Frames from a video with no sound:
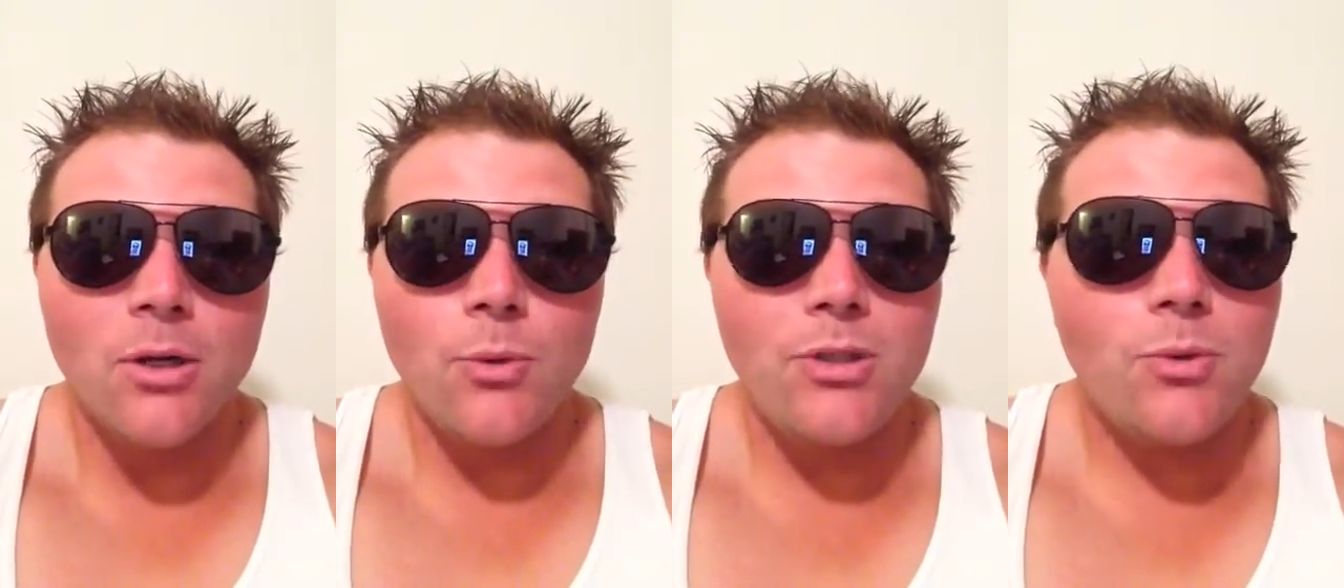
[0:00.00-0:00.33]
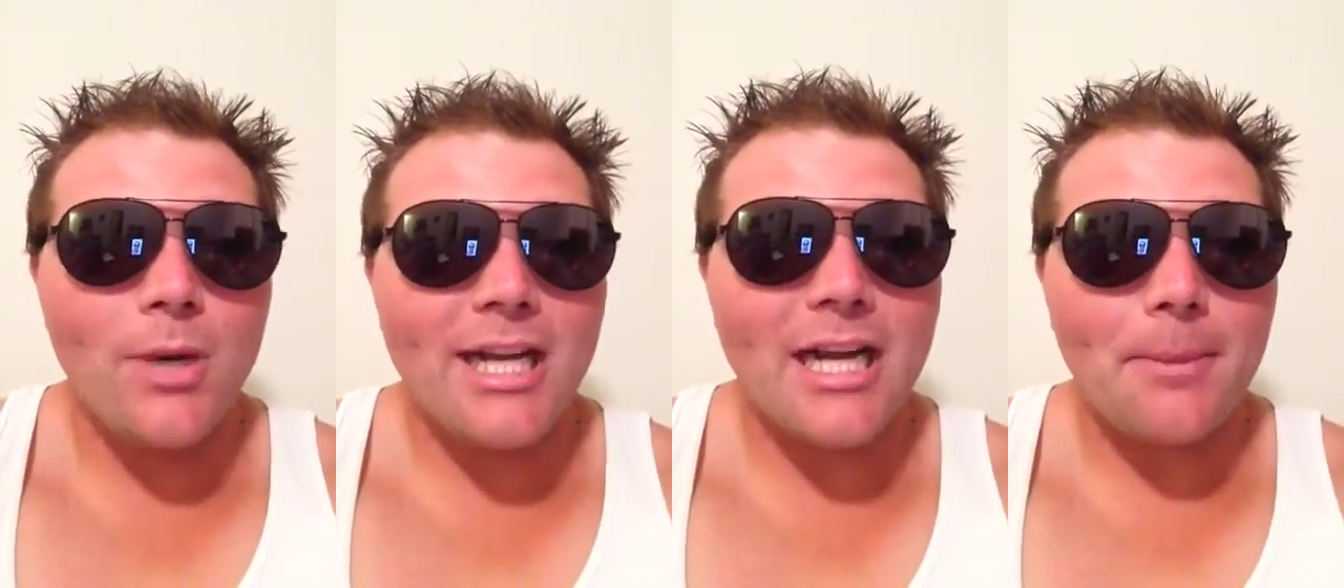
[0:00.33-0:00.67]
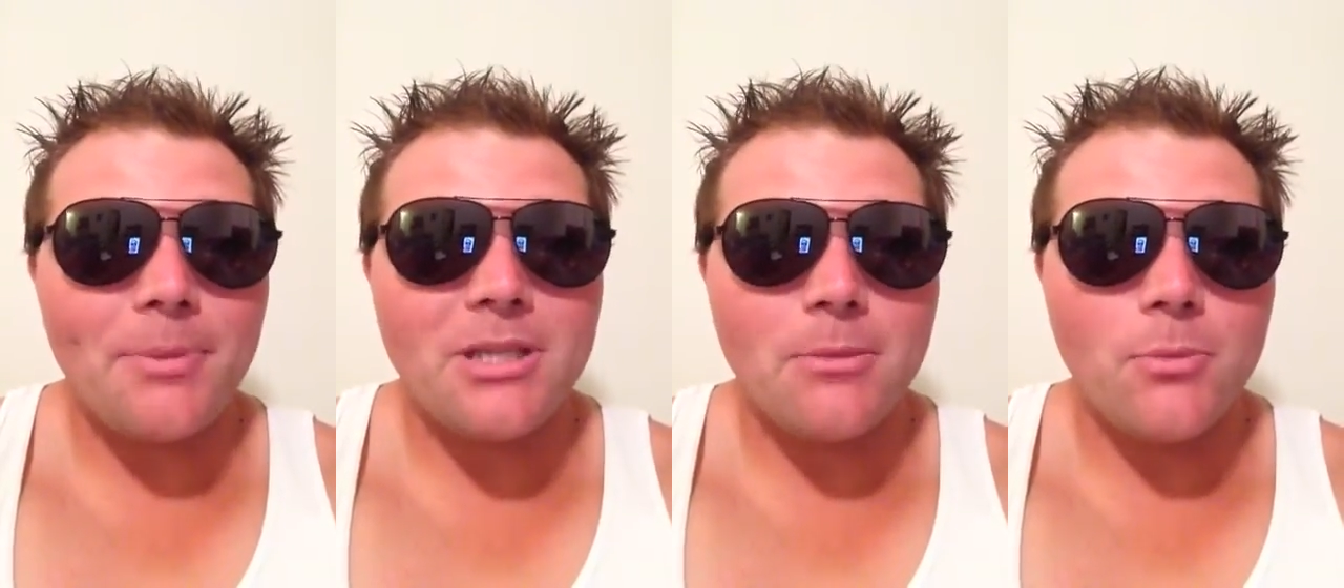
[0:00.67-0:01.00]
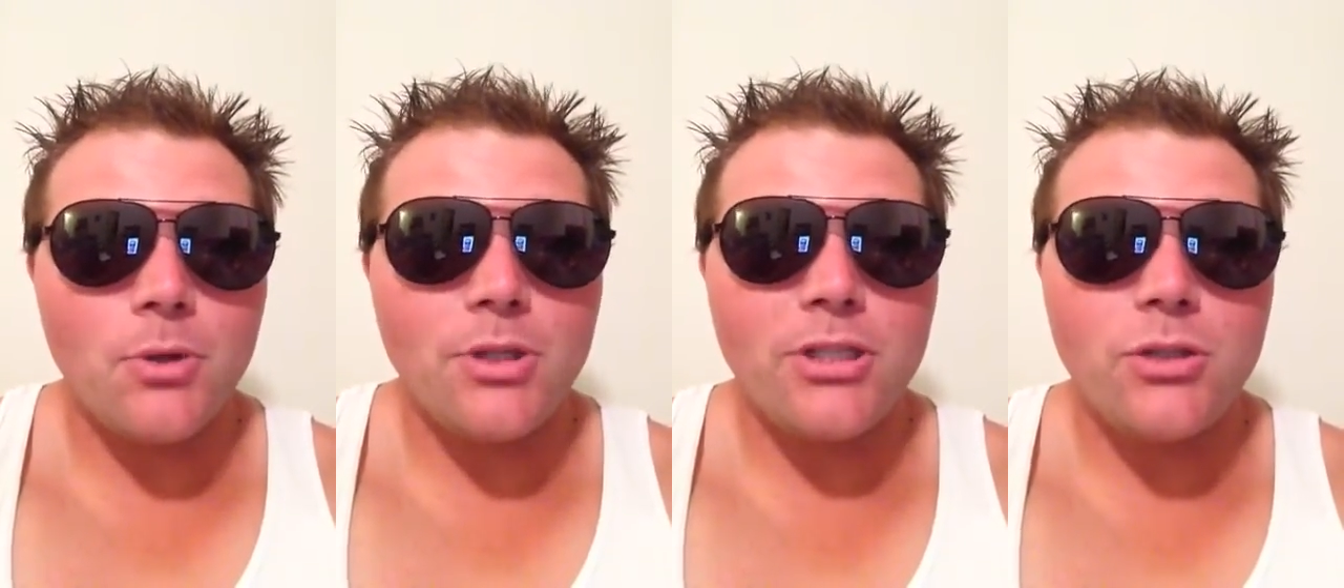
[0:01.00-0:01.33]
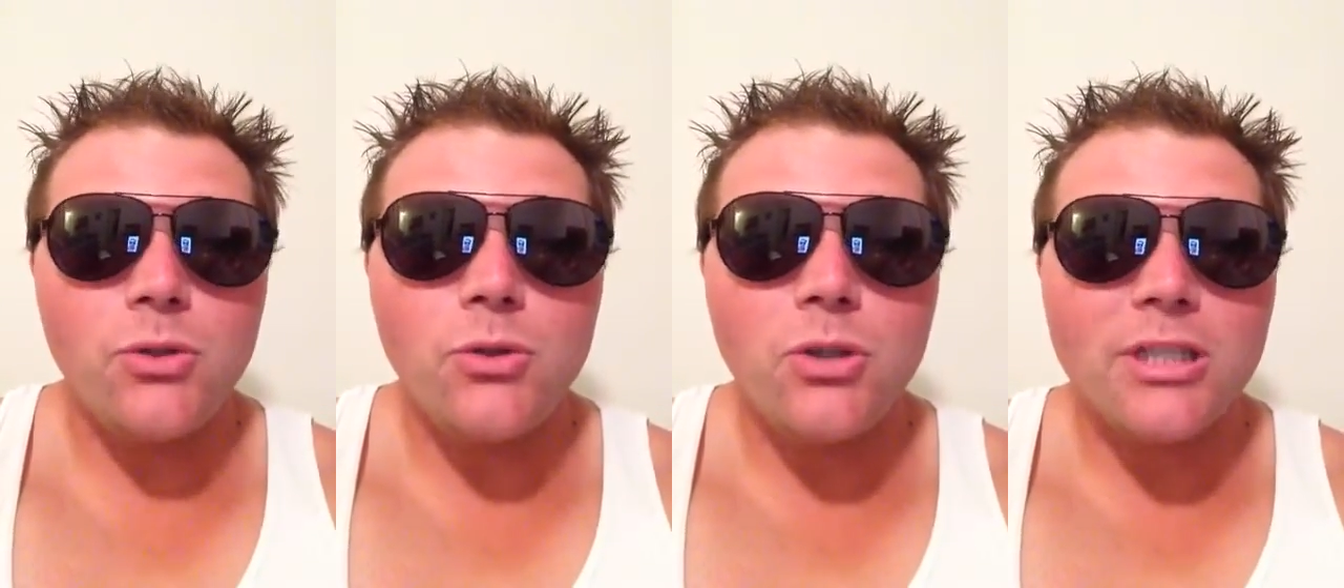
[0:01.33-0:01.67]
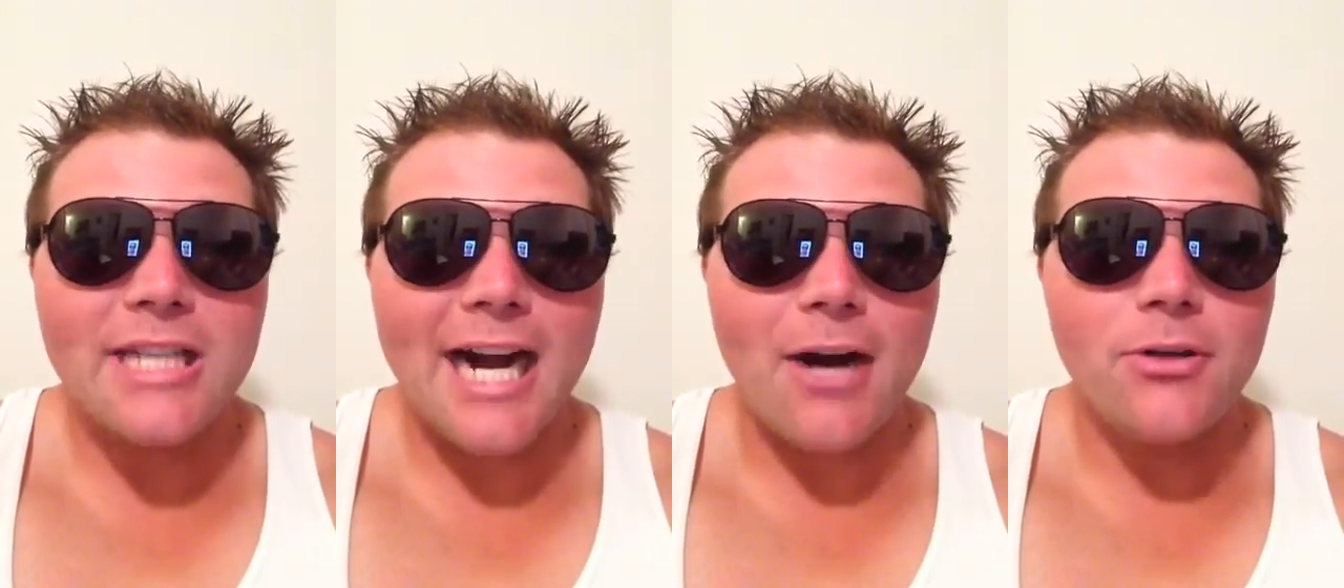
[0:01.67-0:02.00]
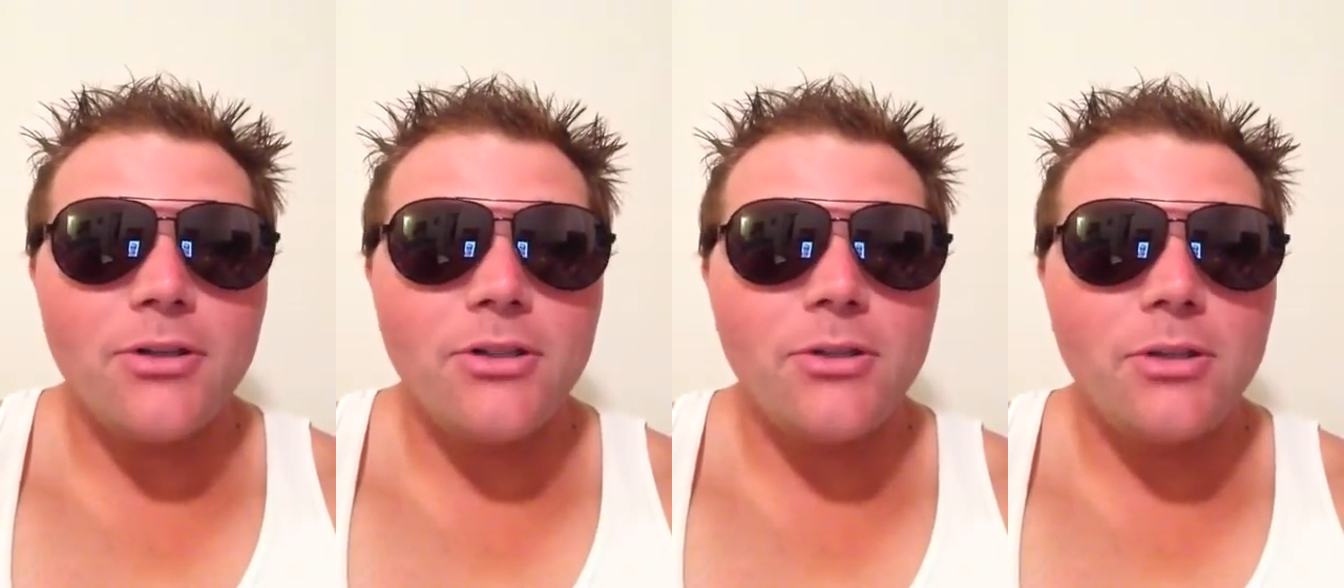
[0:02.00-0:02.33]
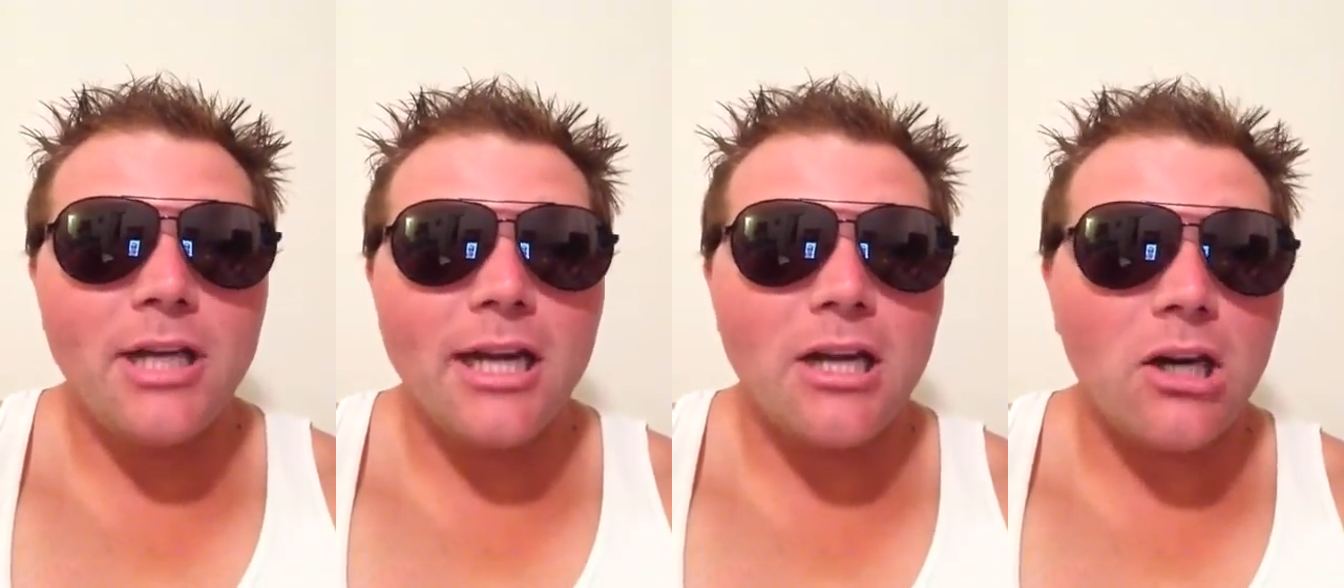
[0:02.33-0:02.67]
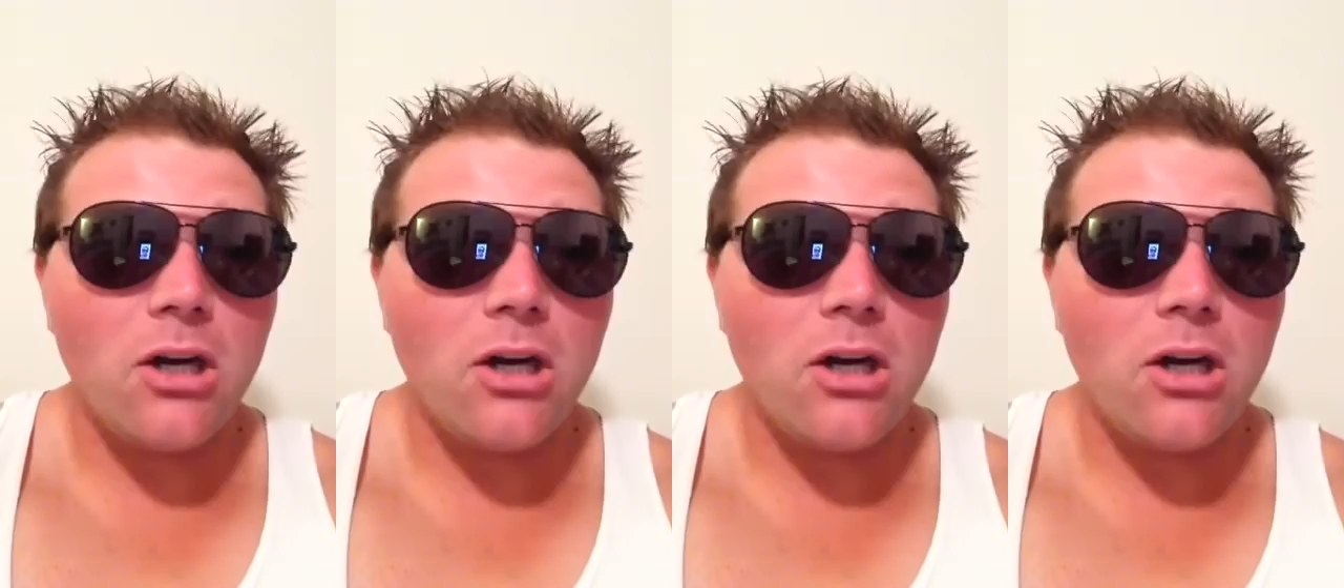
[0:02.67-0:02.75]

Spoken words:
When you wake up in the morning, do you look down and you're like,